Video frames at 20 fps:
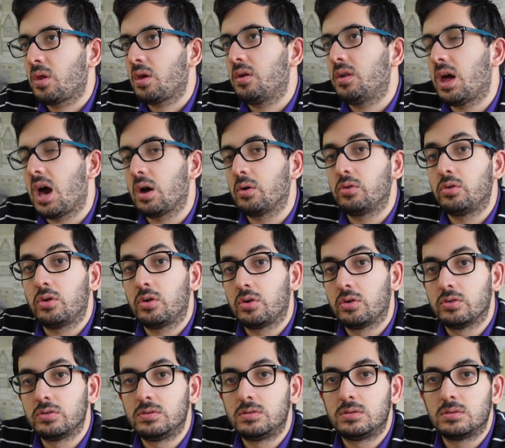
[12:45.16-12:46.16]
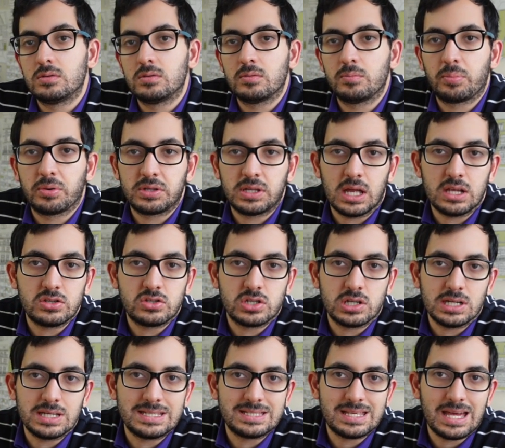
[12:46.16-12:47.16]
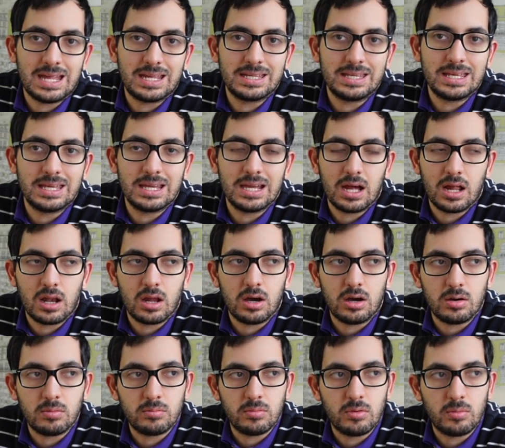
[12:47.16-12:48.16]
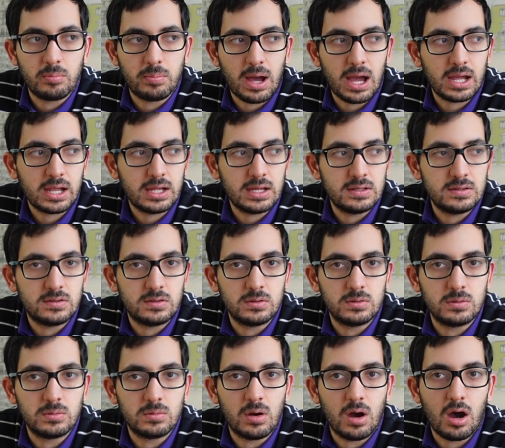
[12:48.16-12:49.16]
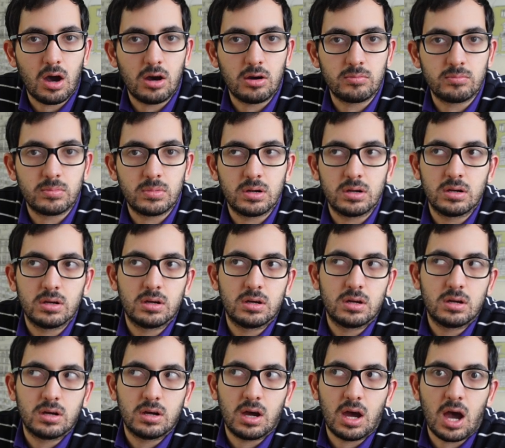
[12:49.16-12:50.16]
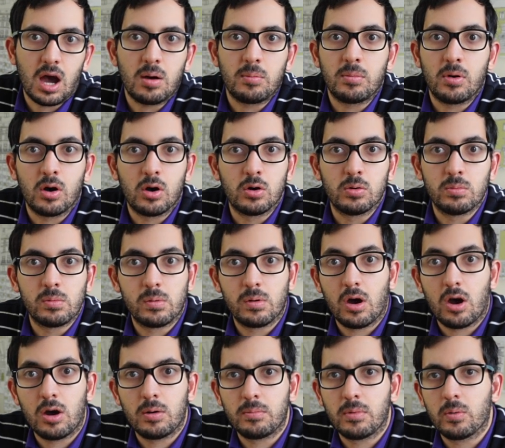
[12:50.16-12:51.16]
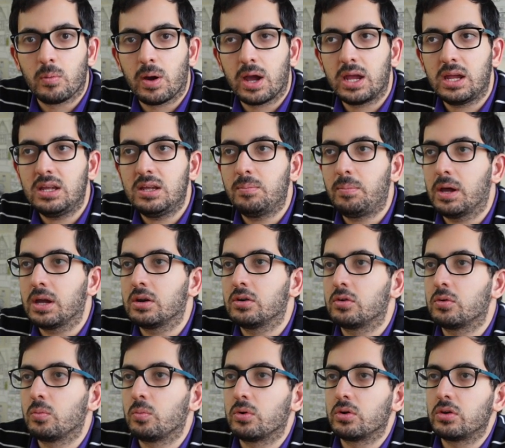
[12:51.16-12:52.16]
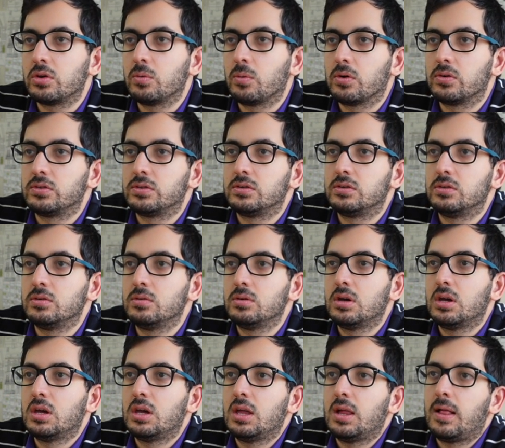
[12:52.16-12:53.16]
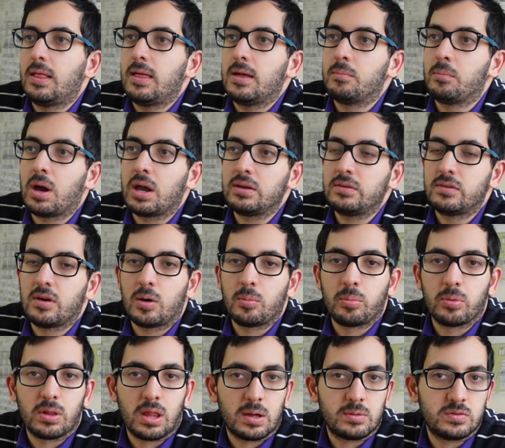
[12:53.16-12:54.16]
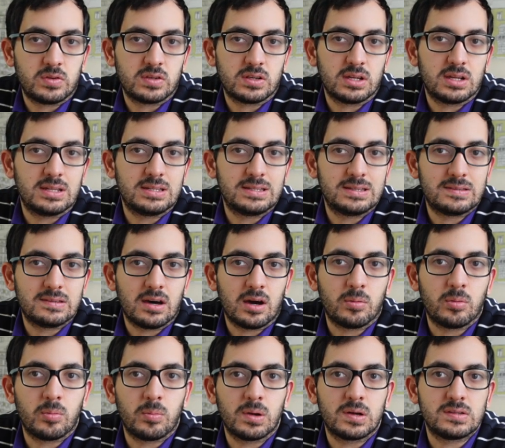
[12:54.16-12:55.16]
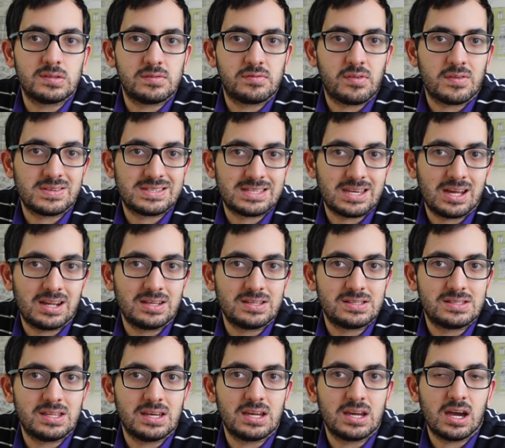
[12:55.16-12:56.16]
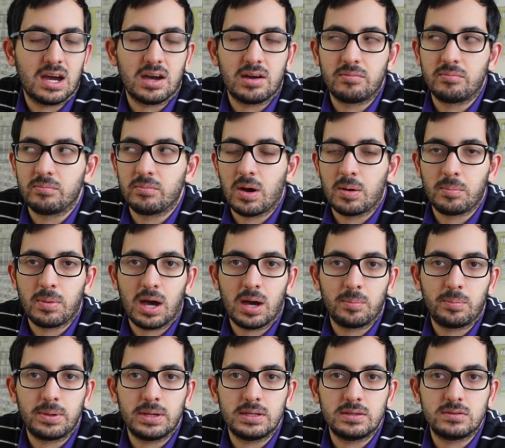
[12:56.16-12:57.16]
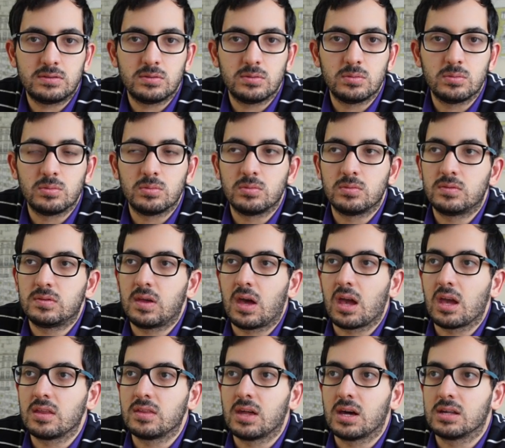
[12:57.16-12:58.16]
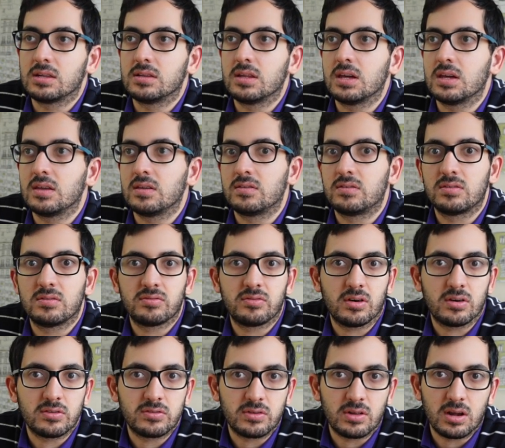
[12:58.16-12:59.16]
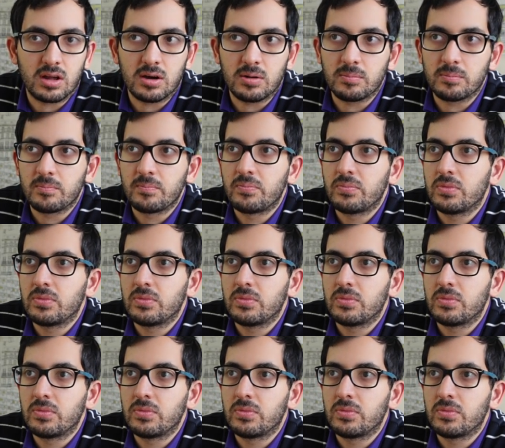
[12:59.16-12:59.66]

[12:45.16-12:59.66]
Now you could potentially set the alarm back into arm home or arm away, depending on what you want to do. In my example, I'm just gonna disarm it because if I silenced it, I'm happy to say that it is a false alarm.